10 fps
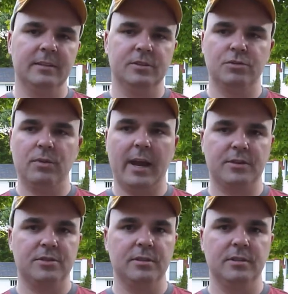
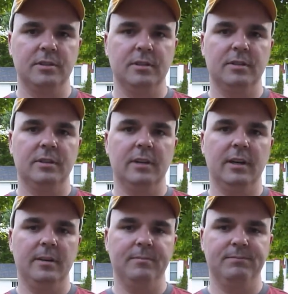trashed
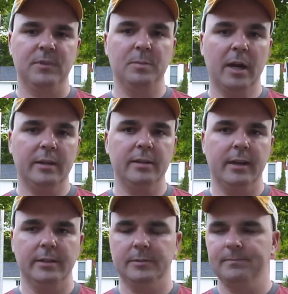the
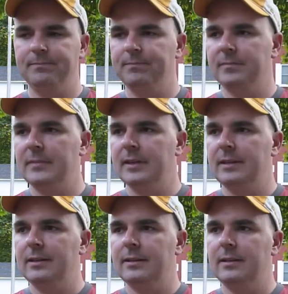macchiato.
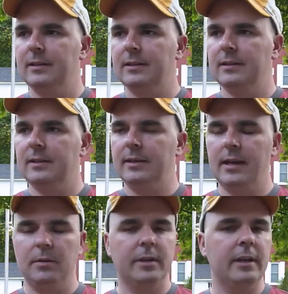And
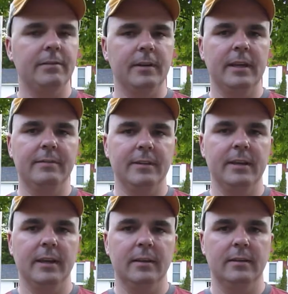how can I forget
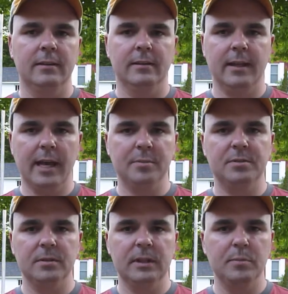Via, the
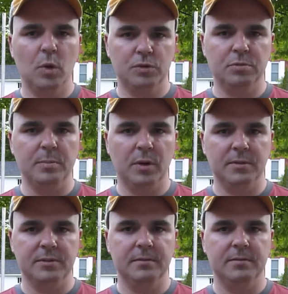absolutely most
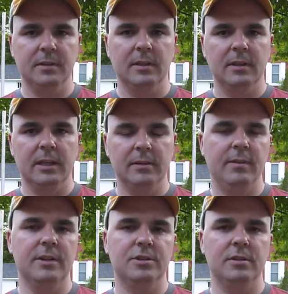repulsive
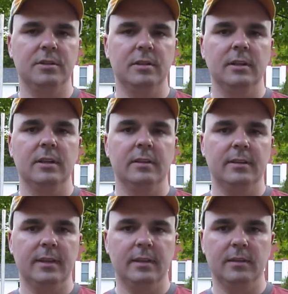invention
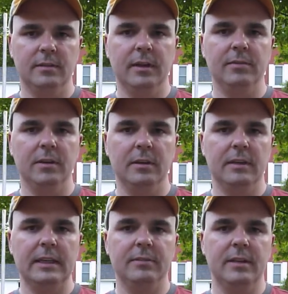that they could have ever
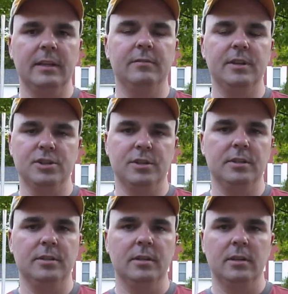even
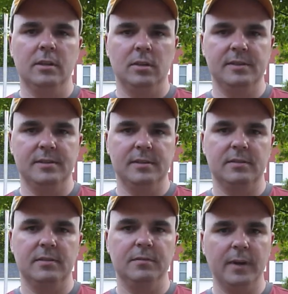envisioned, was
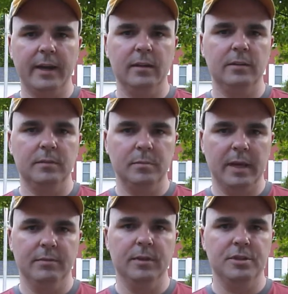this vile
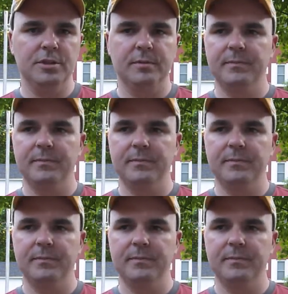beverage.